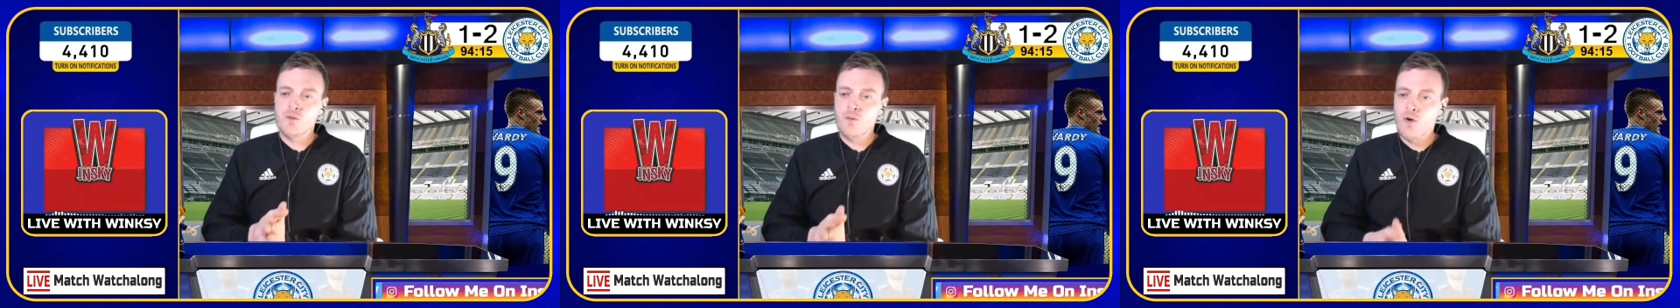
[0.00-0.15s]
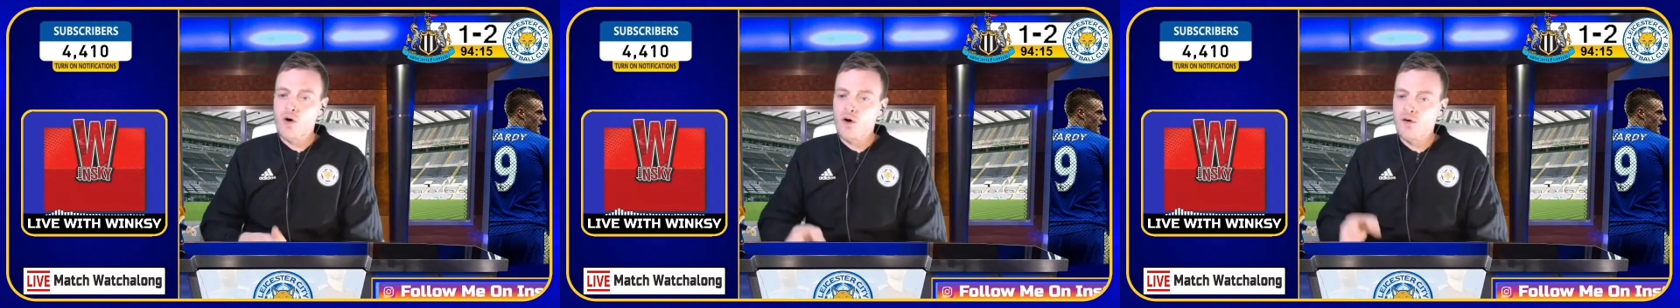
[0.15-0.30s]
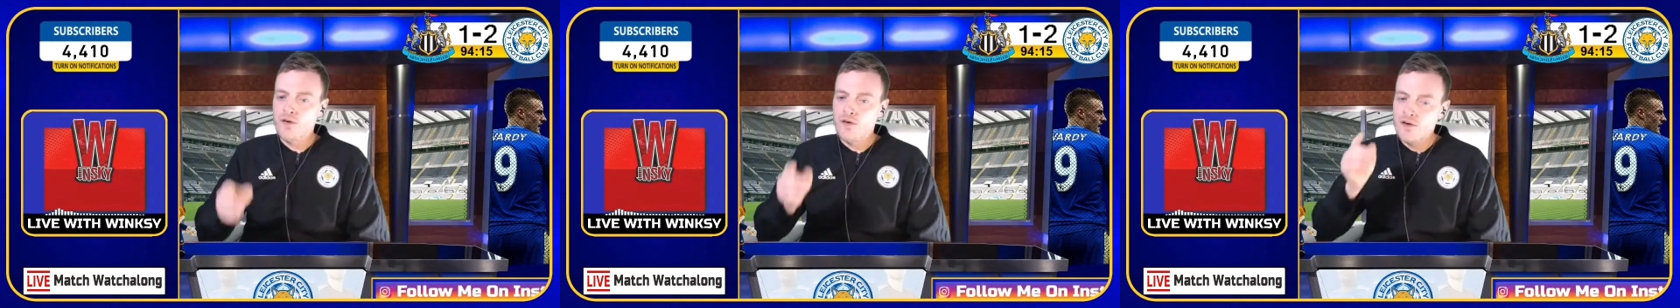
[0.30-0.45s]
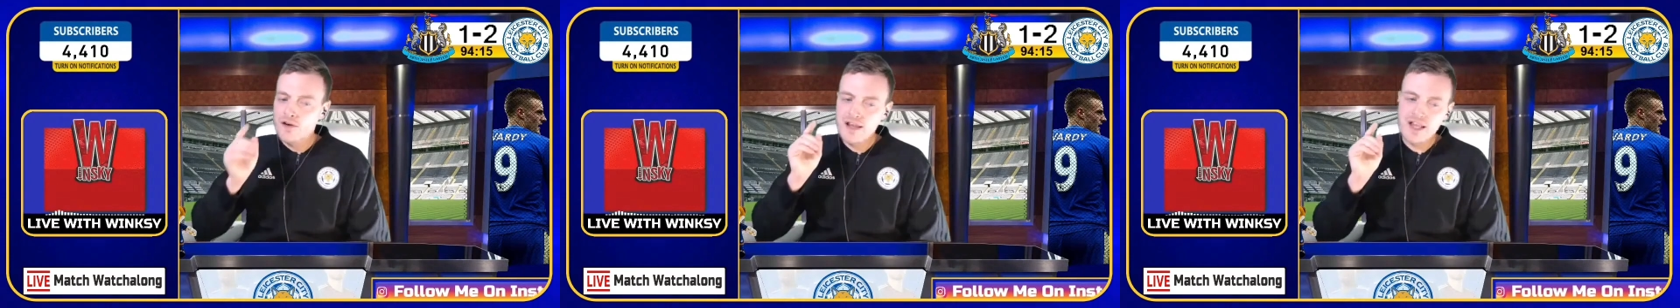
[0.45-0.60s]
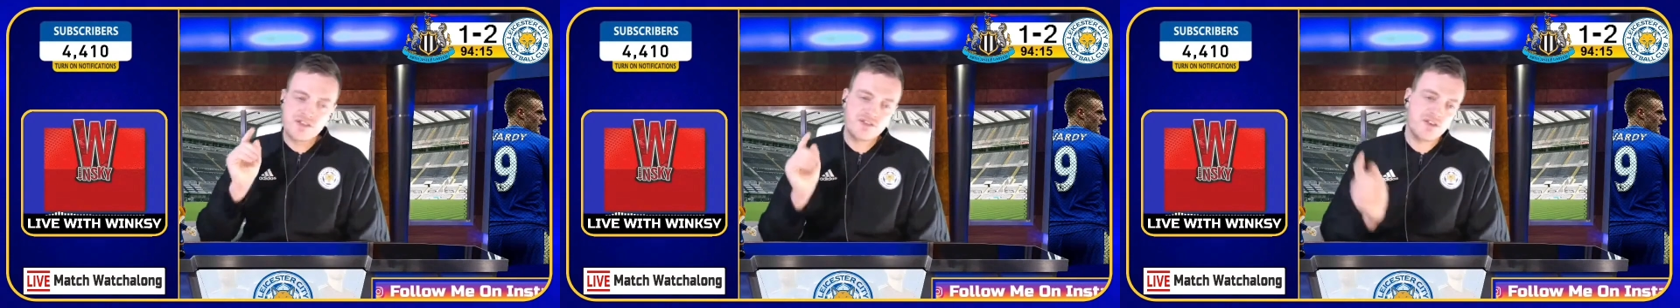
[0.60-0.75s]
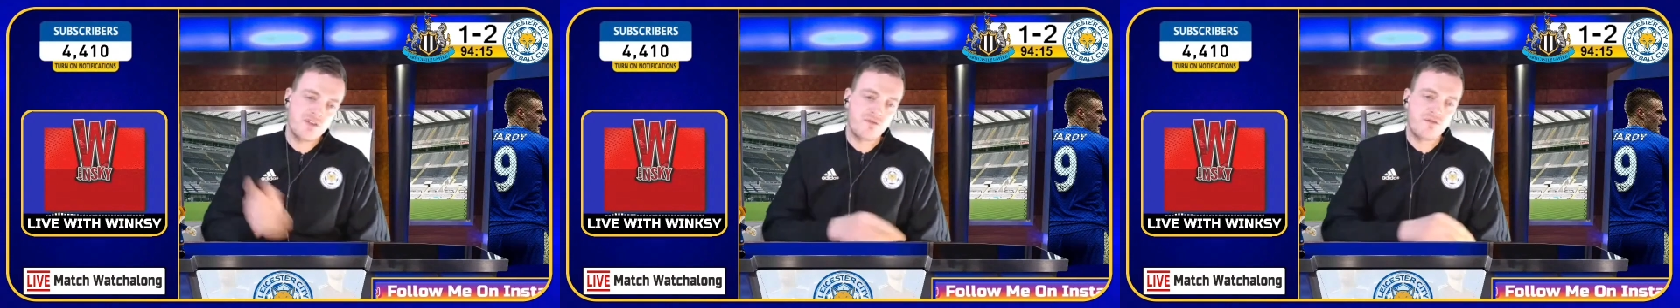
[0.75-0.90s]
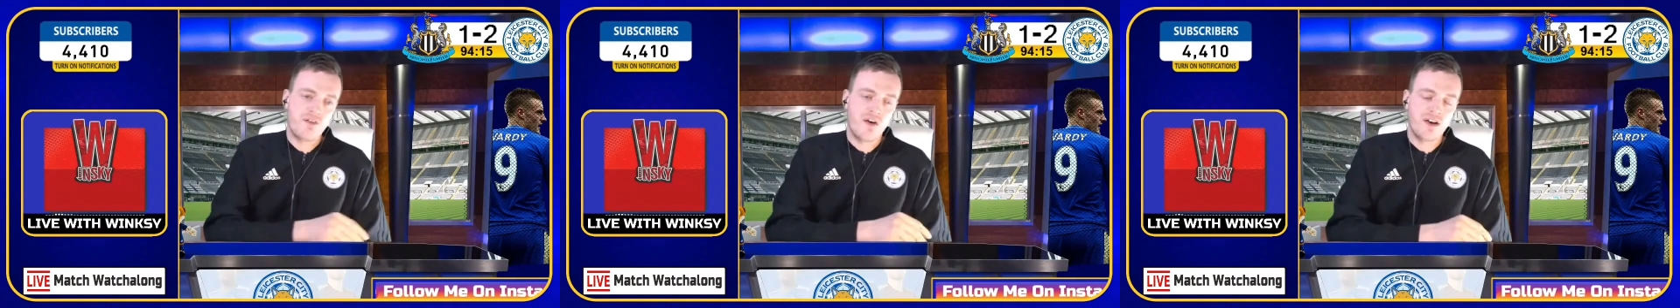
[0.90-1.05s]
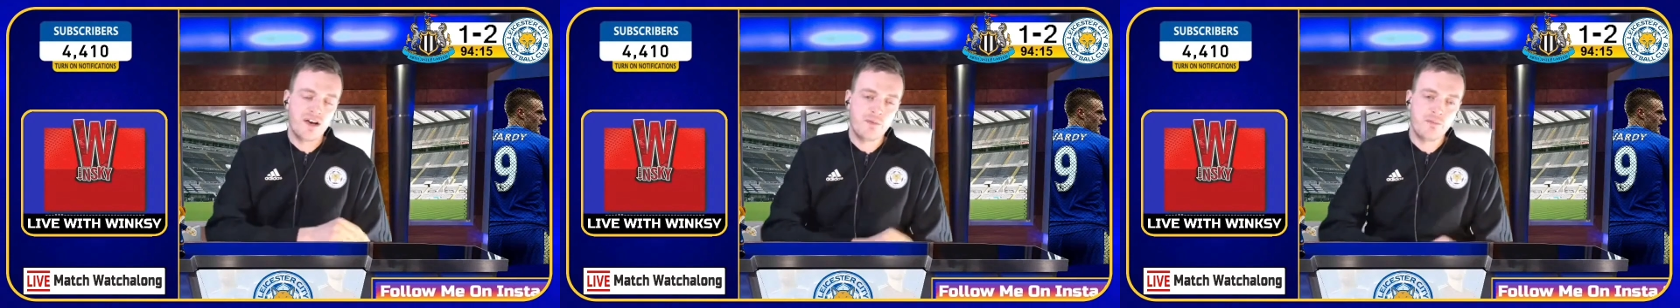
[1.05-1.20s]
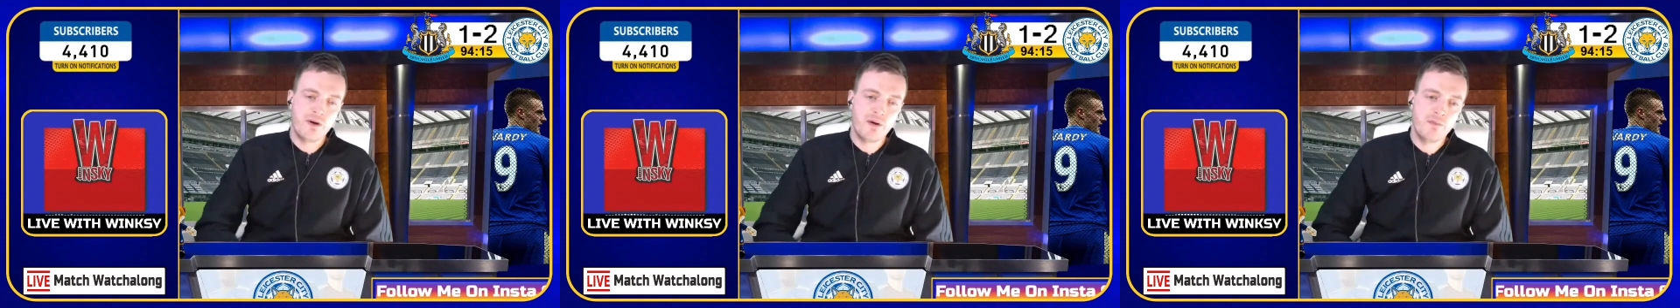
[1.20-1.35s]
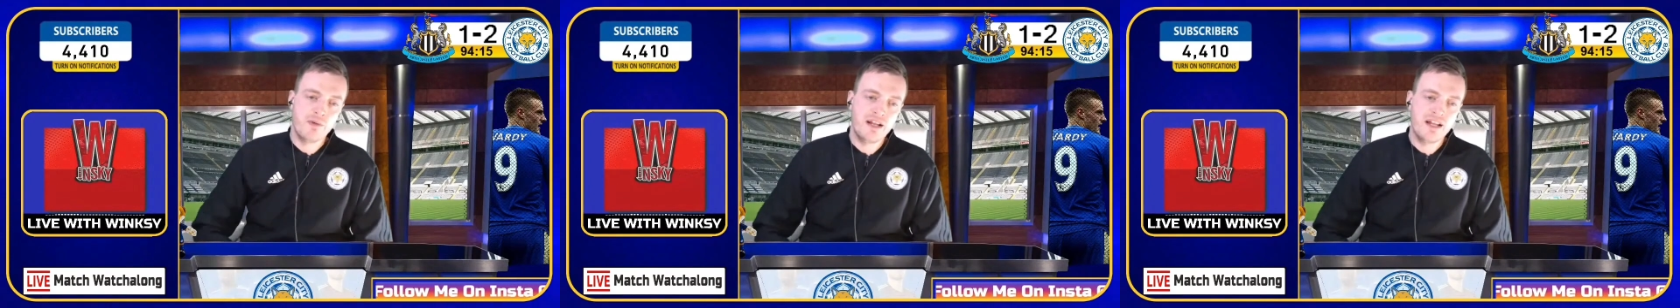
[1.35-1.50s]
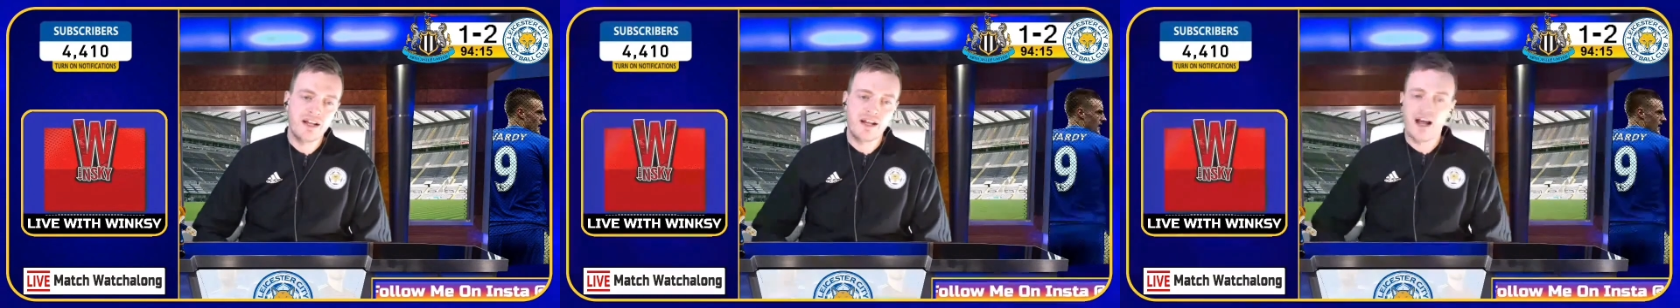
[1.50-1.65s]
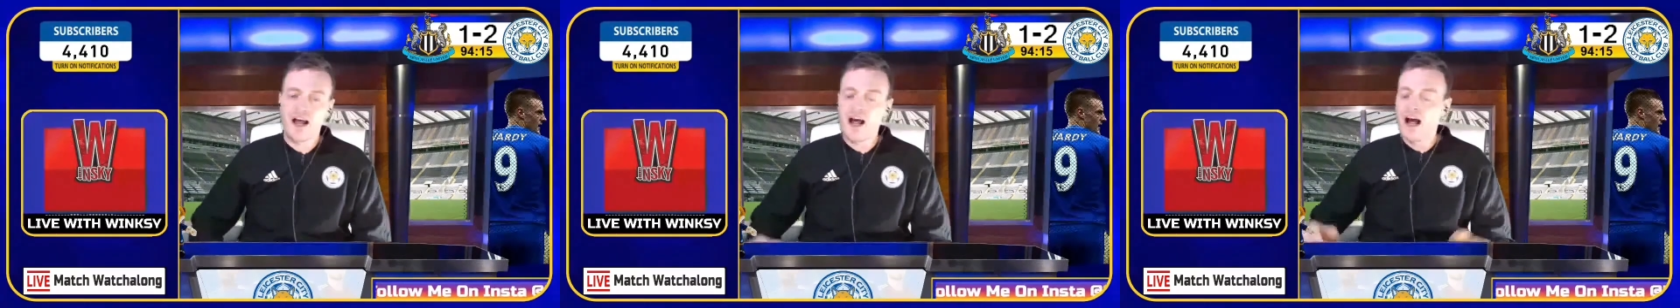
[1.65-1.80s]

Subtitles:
1, Leicester third in Premier League.